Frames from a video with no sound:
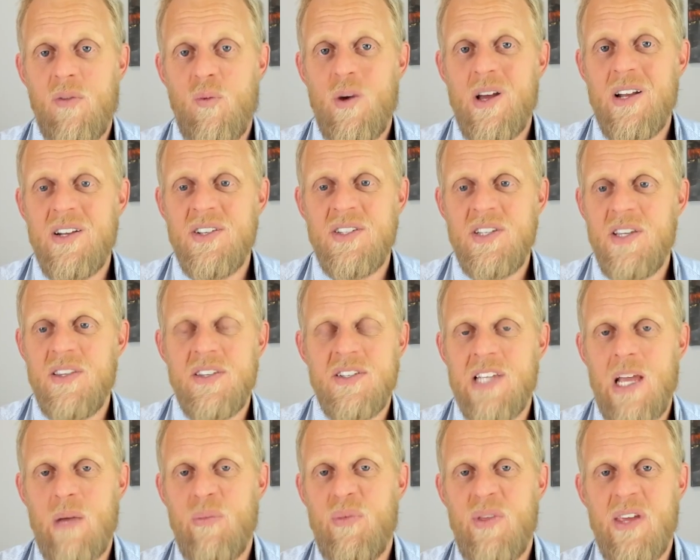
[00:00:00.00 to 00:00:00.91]
We're going to see the
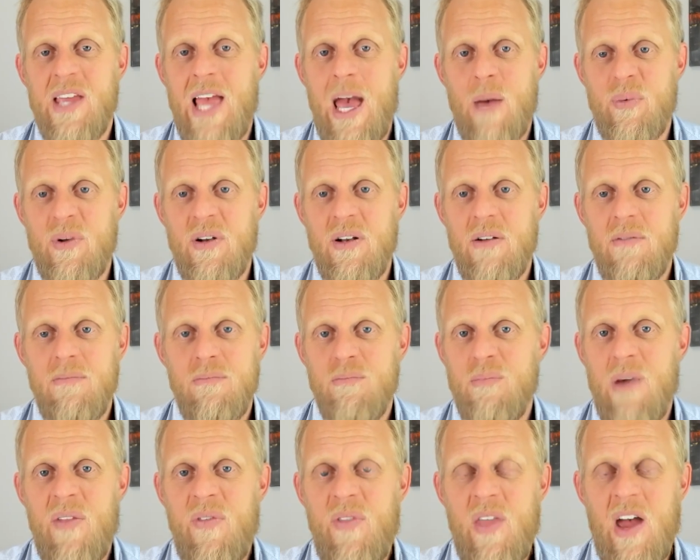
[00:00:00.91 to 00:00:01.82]
same thing happen
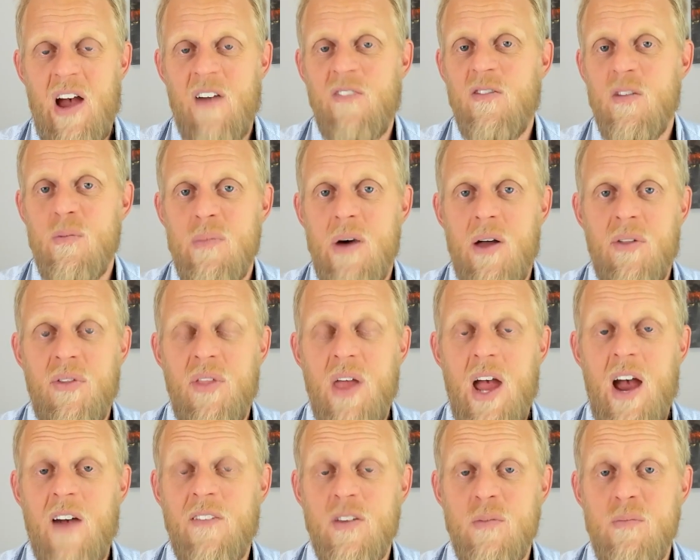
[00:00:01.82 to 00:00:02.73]
month after month
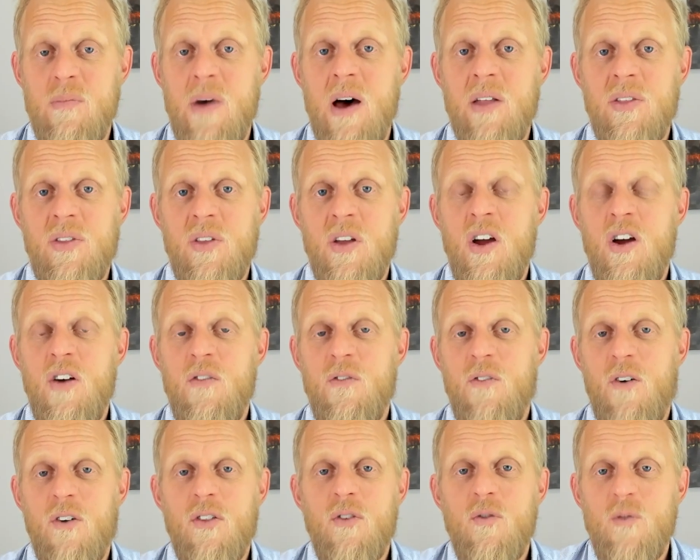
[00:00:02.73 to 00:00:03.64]
after month
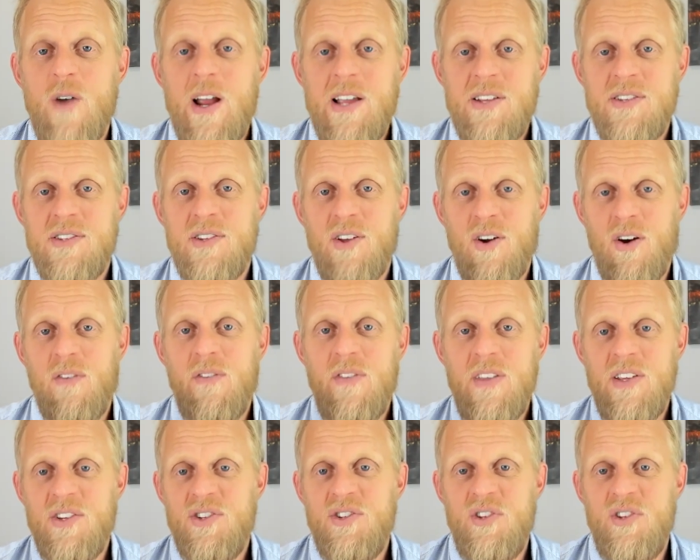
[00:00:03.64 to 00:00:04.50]
for the rest of this